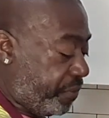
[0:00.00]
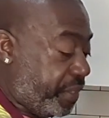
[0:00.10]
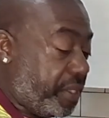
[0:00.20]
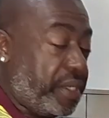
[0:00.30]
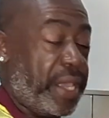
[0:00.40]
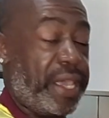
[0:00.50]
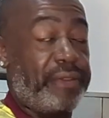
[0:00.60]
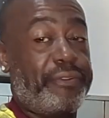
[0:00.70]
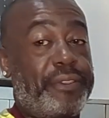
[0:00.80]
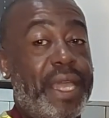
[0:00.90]
we're going to
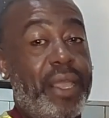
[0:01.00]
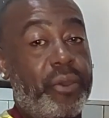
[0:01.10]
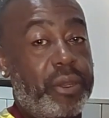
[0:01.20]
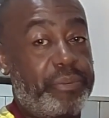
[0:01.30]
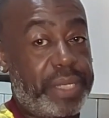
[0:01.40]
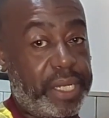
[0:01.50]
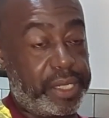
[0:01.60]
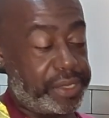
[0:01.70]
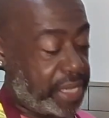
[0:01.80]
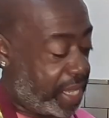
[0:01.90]
add flour a bit
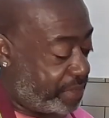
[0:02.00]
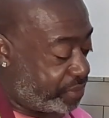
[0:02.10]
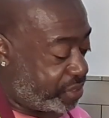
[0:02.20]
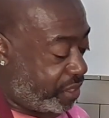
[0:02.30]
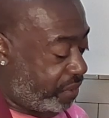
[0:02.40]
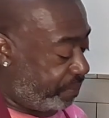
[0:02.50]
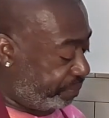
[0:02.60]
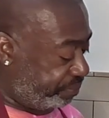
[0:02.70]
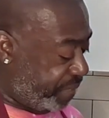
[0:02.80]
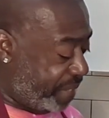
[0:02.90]
at a time. So
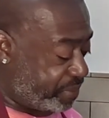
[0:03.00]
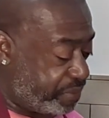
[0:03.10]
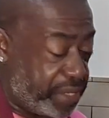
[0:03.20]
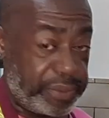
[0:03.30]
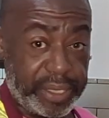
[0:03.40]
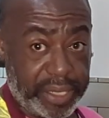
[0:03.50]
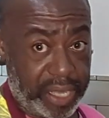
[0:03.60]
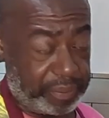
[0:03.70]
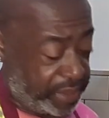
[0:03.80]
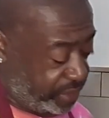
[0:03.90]
perhaps maybe a
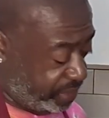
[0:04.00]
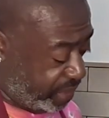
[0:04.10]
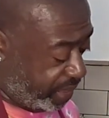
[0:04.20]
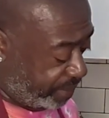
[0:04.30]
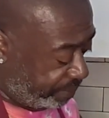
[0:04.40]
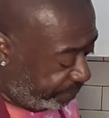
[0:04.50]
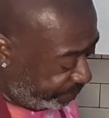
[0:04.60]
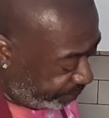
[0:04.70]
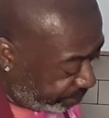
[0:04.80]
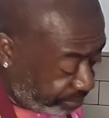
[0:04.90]
cup at a time,
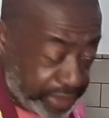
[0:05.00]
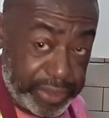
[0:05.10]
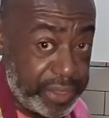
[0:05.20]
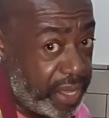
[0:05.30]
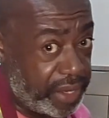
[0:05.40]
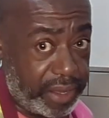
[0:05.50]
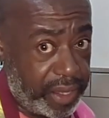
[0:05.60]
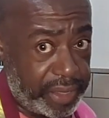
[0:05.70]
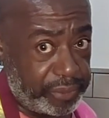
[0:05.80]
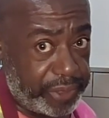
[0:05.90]
but not
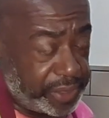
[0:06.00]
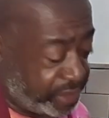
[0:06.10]
all at one